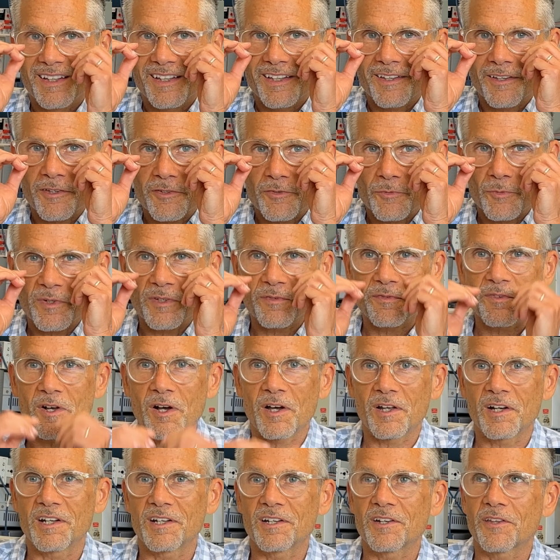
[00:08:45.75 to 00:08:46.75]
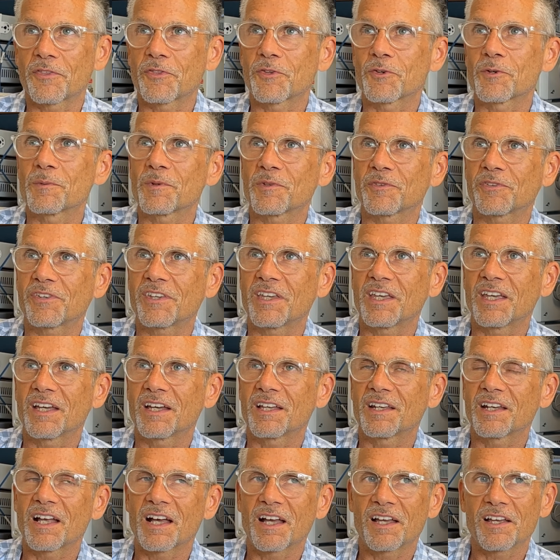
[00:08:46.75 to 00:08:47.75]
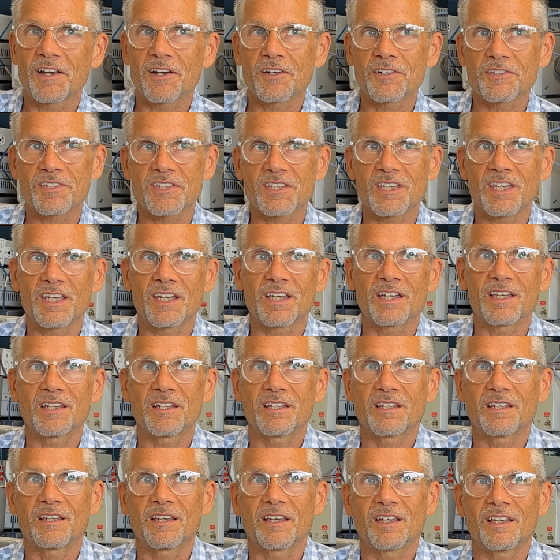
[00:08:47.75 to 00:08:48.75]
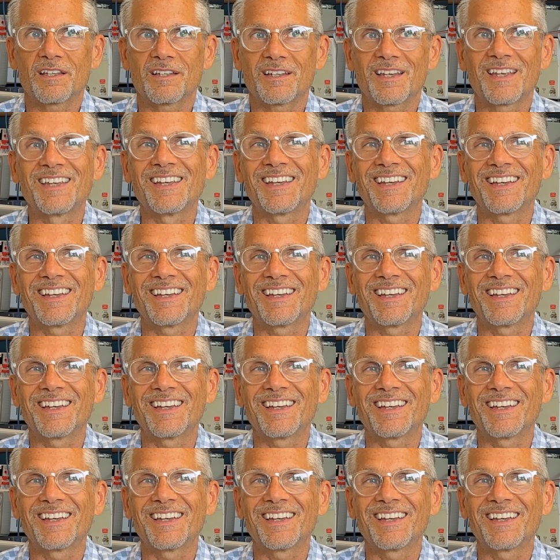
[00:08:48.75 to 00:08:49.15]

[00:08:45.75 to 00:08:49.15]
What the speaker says: Because we've gone into thermal scan, IR scan, and